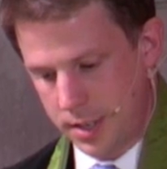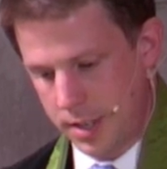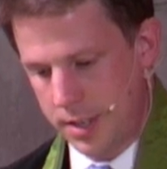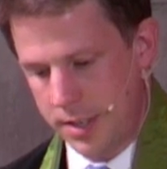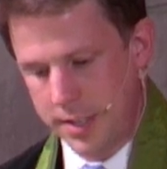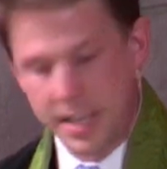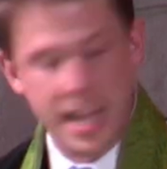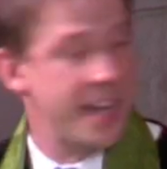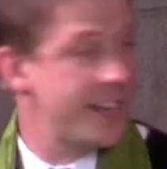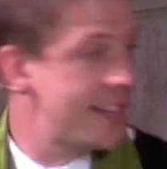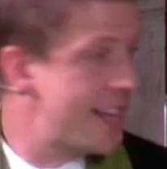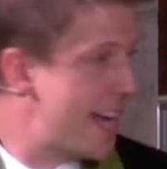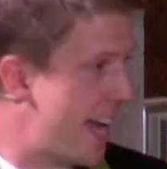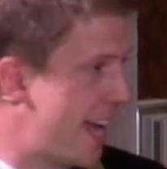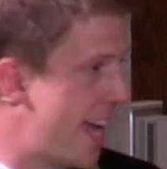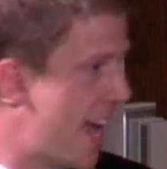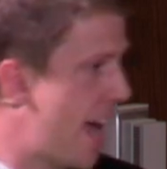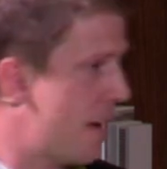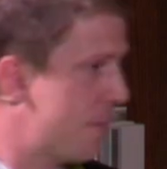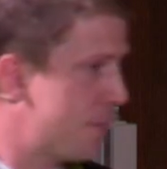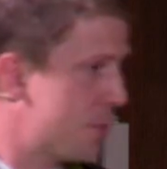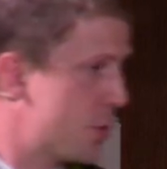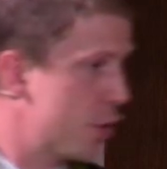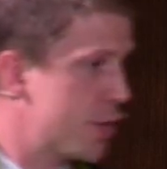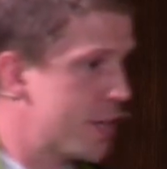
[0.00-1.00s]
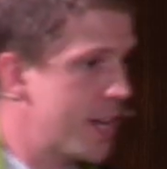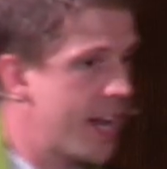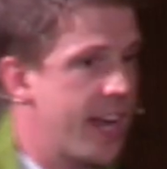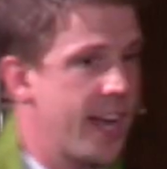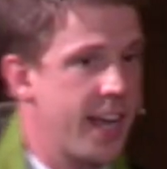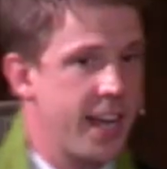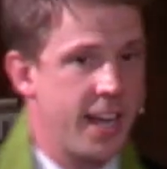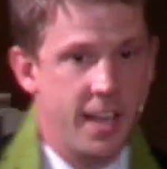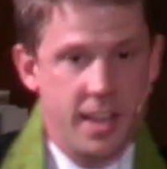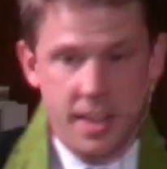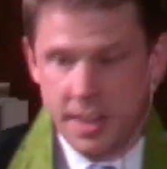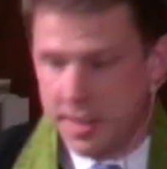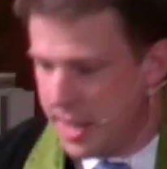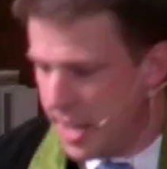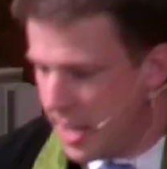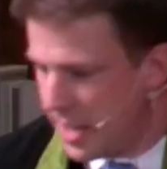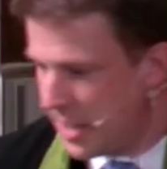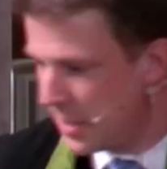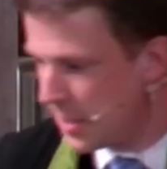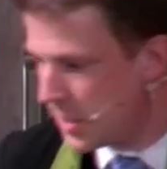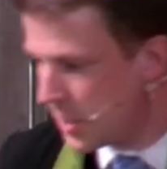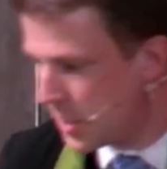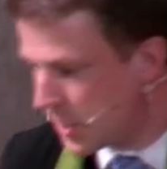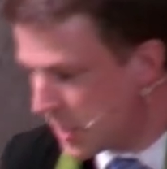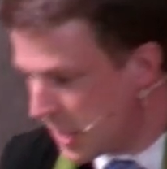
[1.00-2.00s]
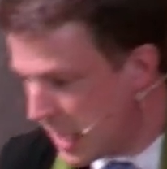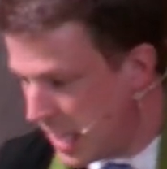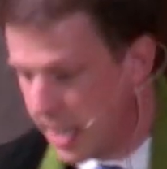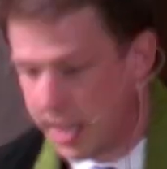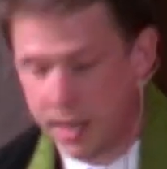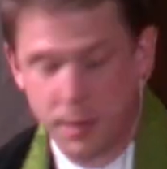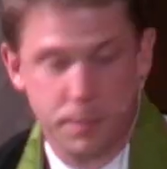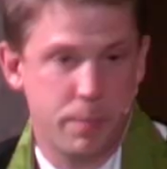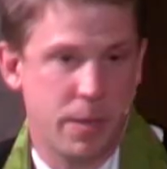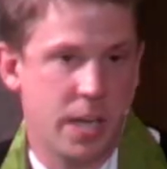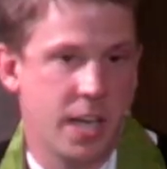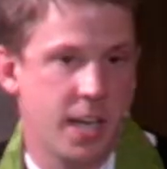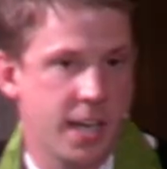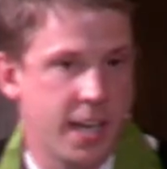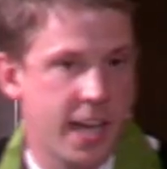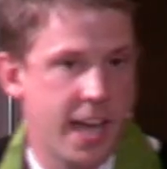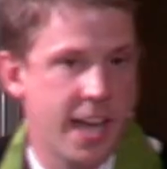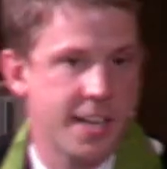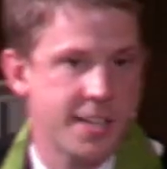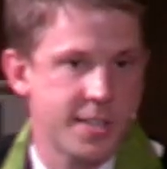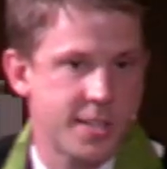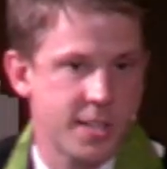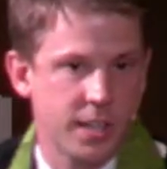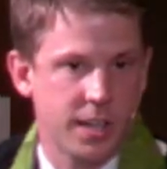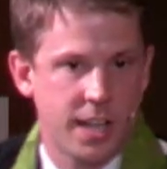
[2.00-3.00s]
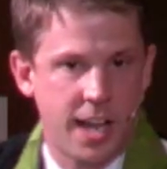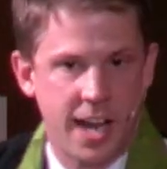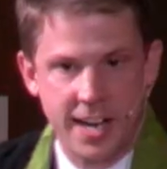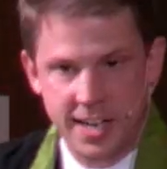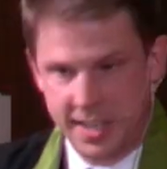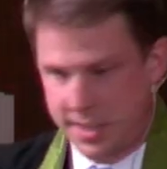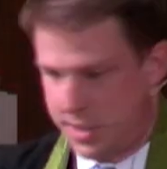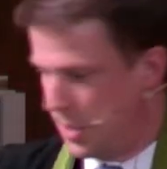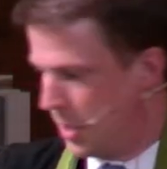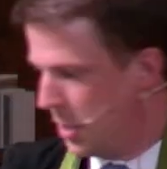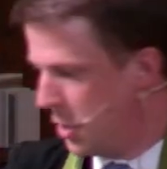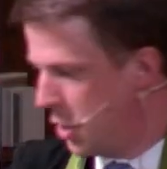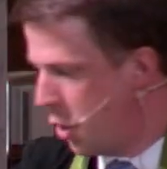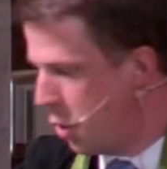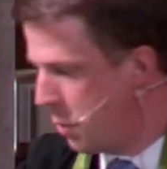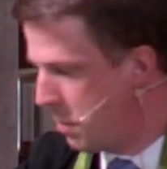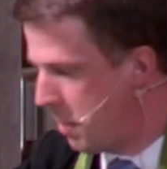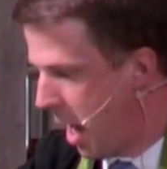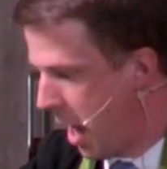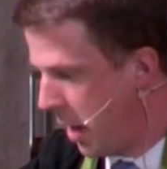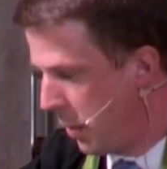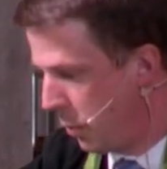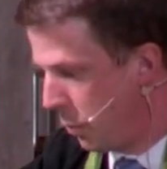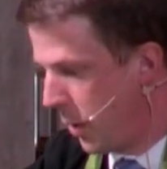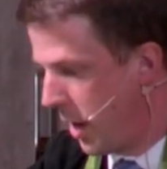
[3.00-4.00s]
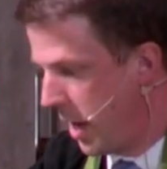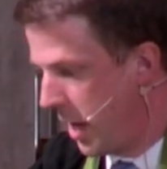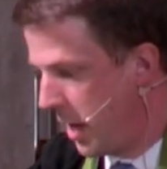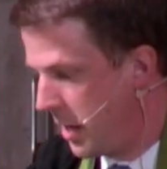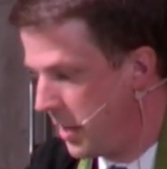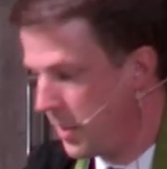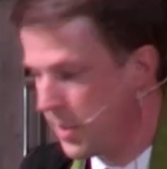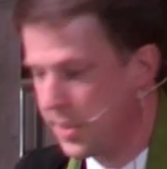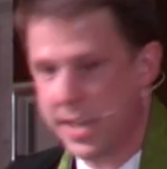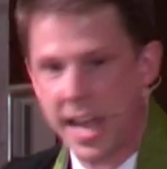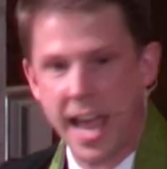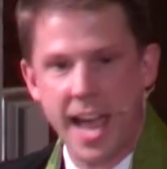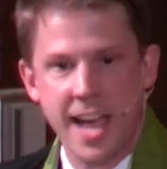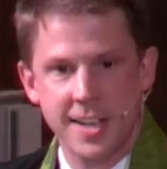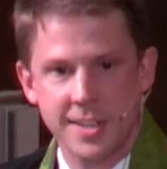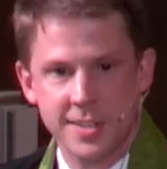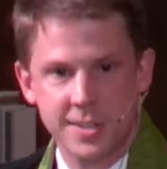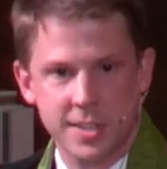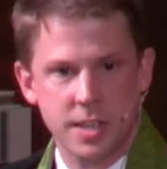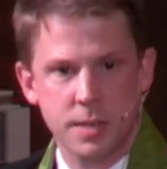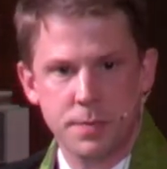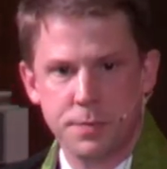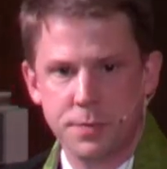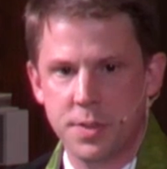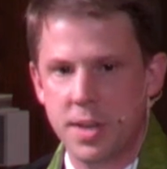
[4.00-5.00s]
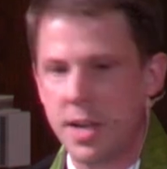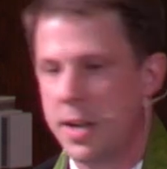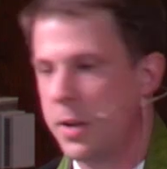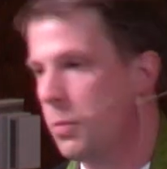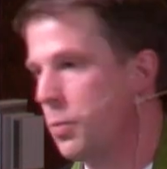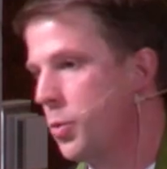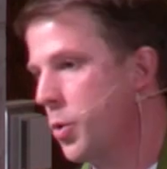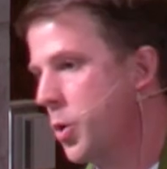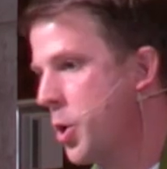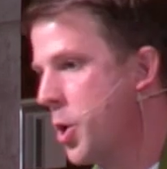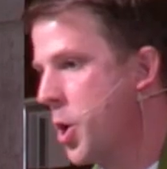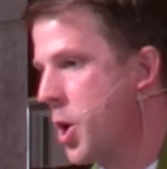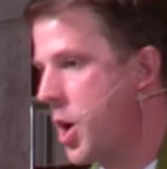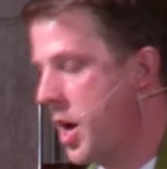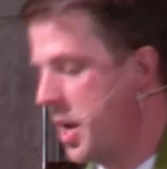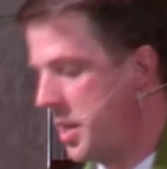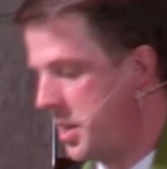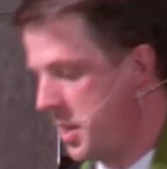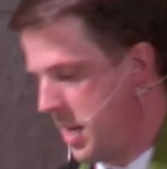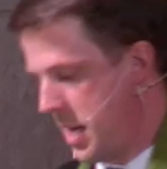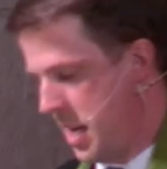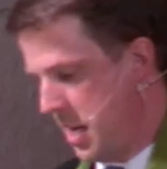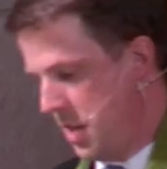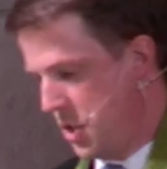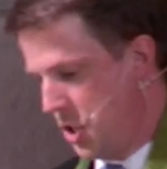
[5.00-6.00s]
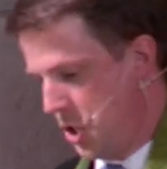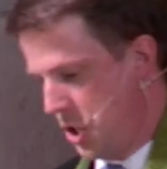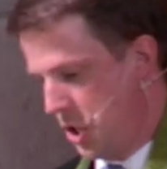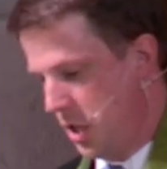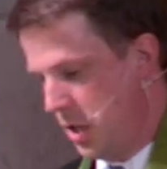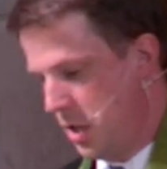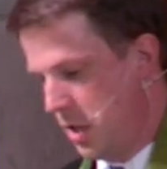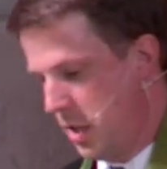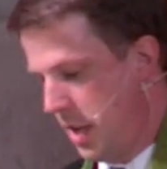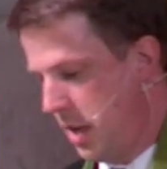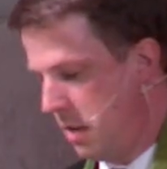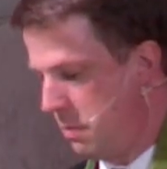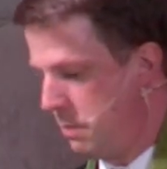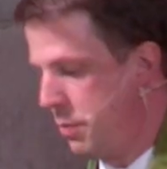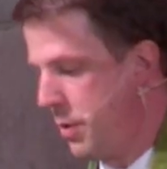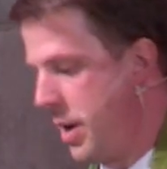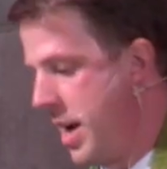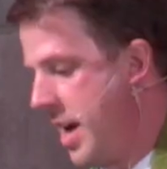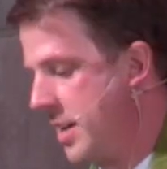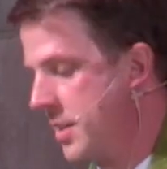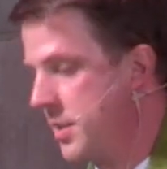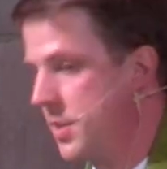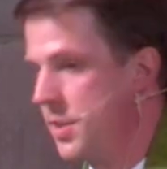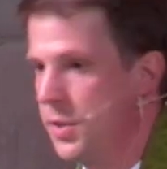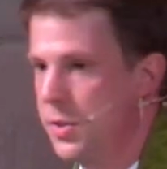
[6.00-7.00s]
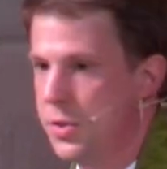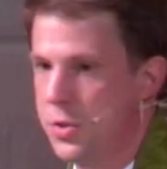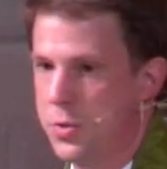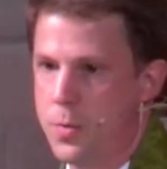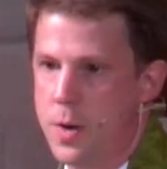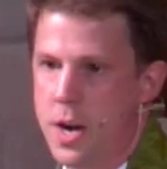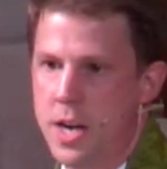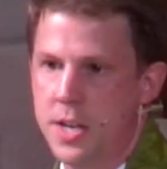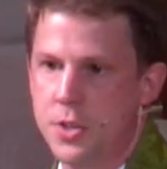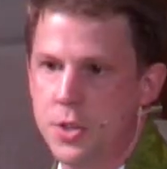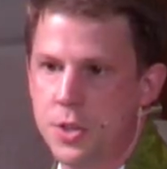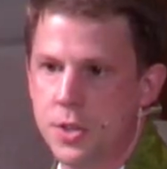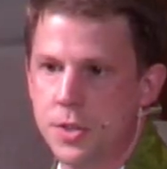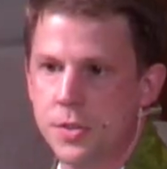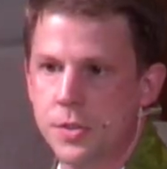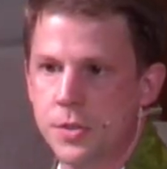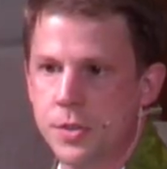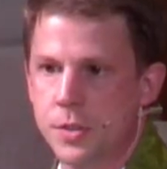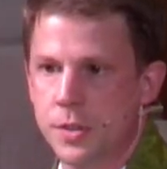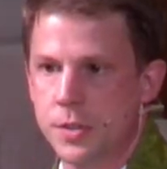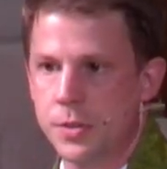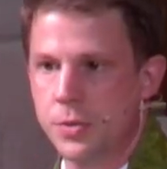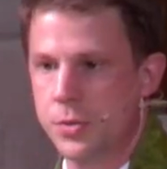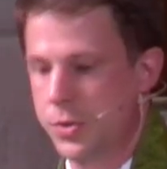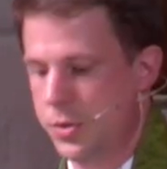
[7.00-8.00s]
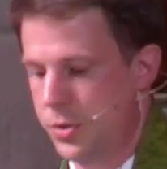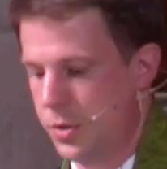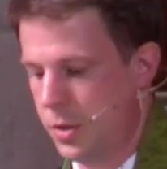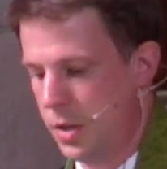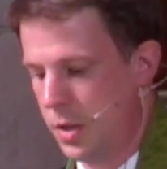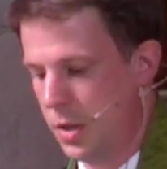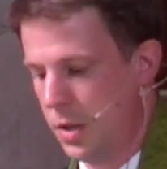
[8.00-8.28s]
Yet day after day they seek me and delight to know my ways, as if they were a nation that practiced righteousness